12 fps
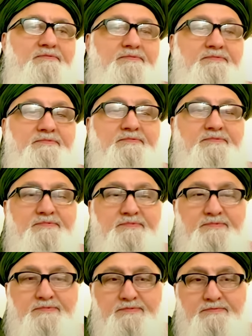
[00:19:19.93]

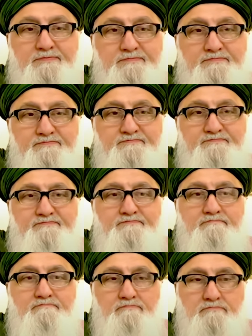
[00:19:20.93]

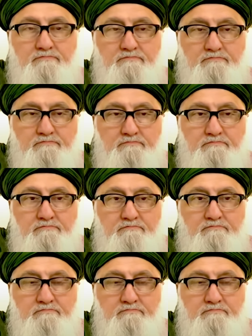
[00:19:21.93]
(no one is talking)